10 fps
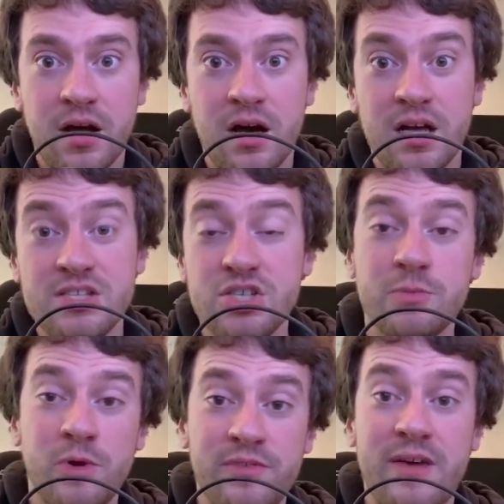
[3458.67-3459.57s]
Uh,
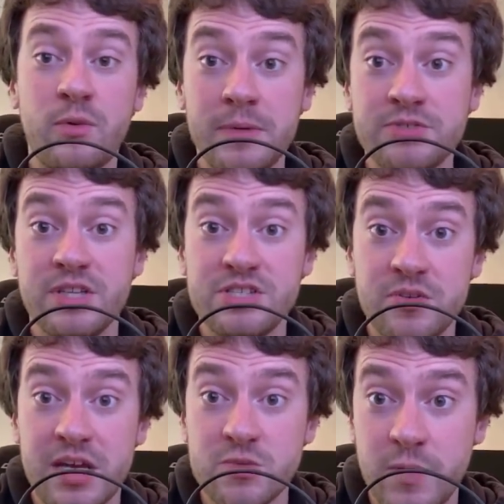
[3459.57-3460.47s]
0.5 will be released
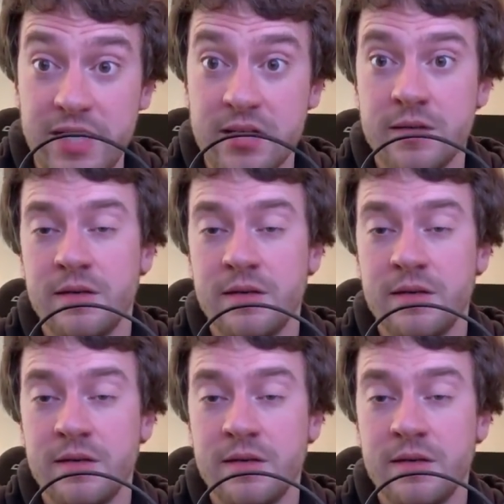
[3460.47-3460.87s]
to next week.